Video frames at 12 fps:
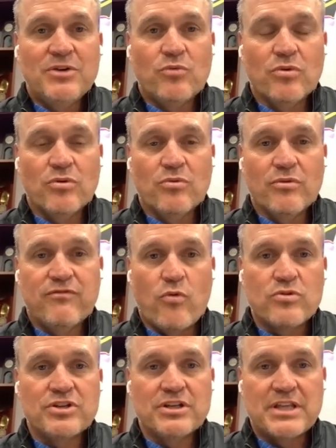we're
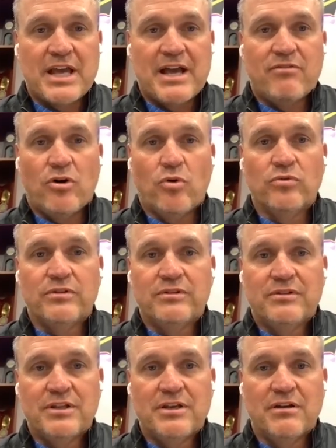fortunate to have Holton
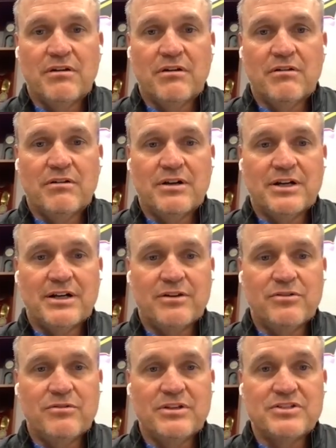here,
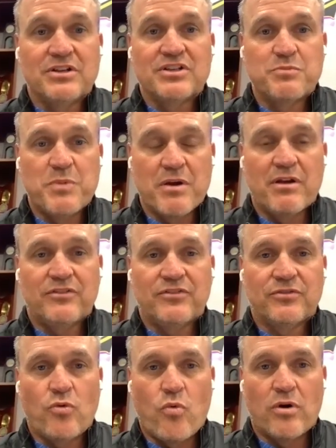who is an
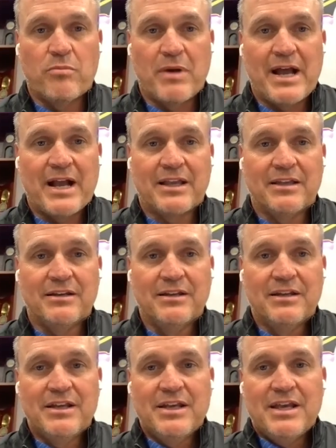experienced quarterback, and
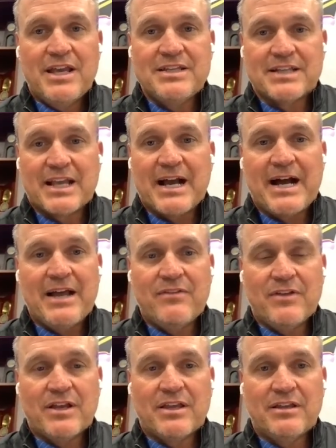he's a guy
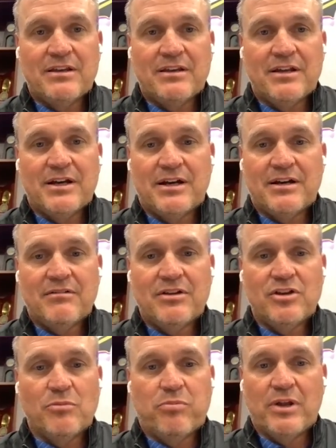that can,
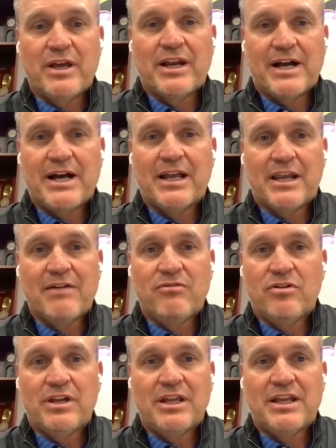you know, play at a high
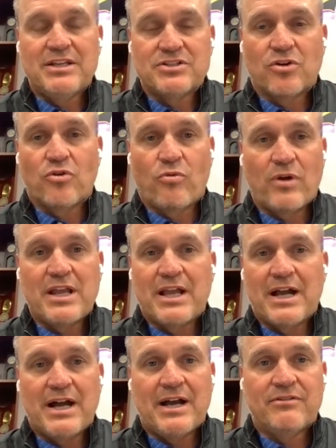level, and he's a great
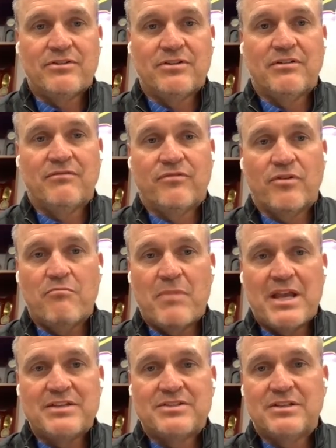guy for
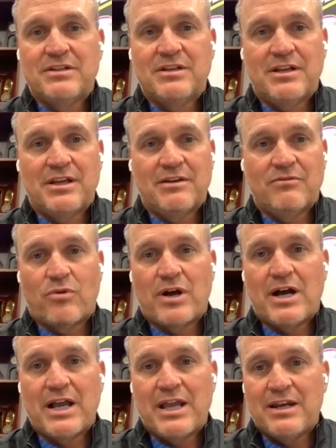Mason and
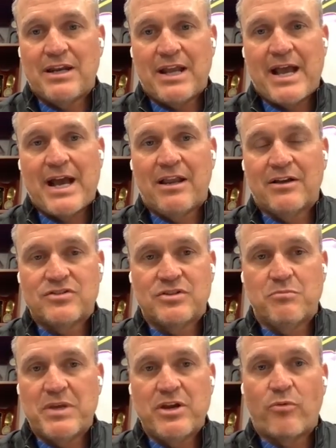Ryan and Alex
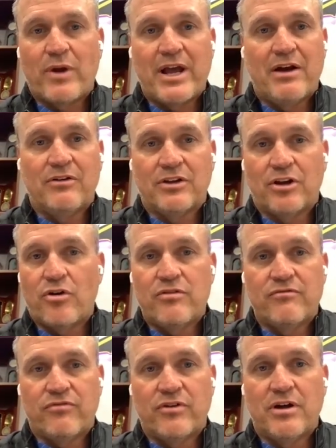to be around and
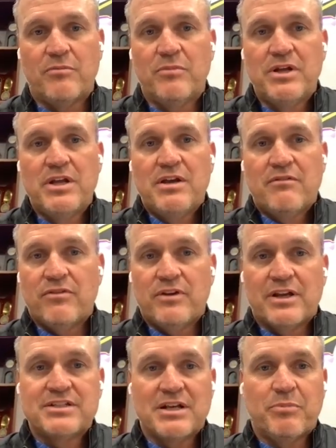learn from for the
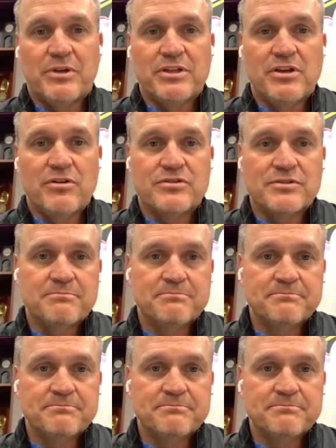next couple of years.